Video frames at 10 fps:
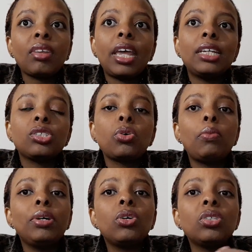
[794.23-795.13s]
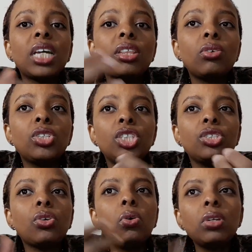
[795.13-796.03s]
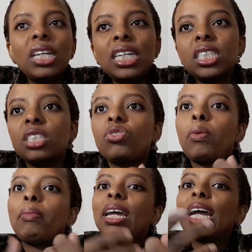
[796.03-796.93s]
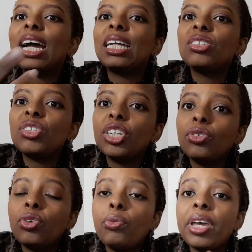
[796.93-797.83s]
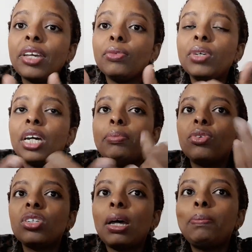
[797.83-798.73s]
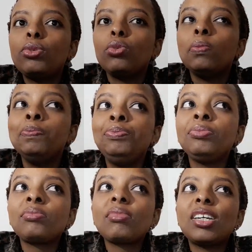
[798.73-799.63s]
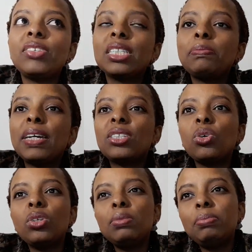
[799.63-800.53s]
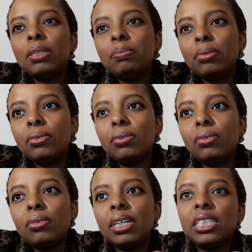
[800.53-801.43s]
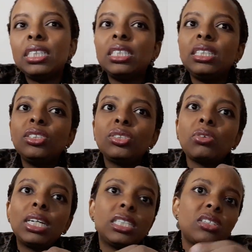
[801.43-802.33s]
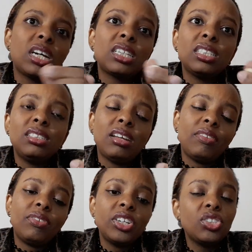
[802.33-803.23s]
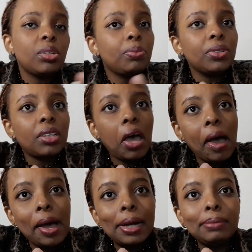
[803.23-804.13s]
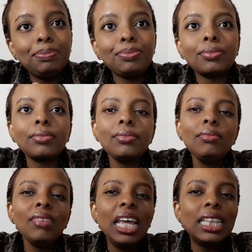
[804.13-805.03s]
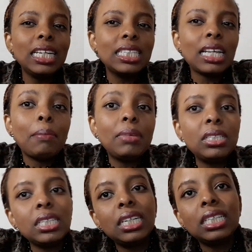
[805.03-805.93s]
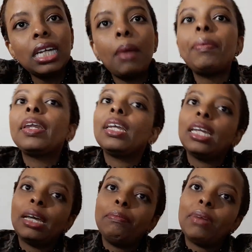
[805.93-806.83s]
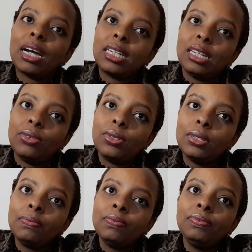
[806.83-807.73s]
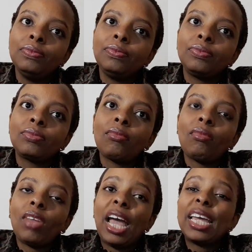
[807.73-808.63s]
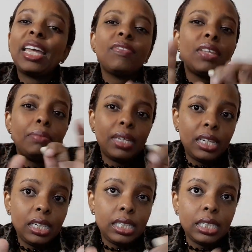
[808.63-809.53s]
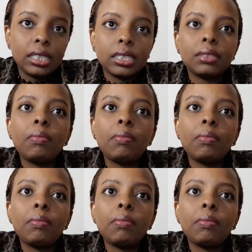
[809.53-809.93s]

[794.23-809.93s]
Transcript: And so because I thought she's older, she's from my country, we are brought up to respect old people, and so I struck a friendship with her. And then some incident happened and I backed out. I gave them the details.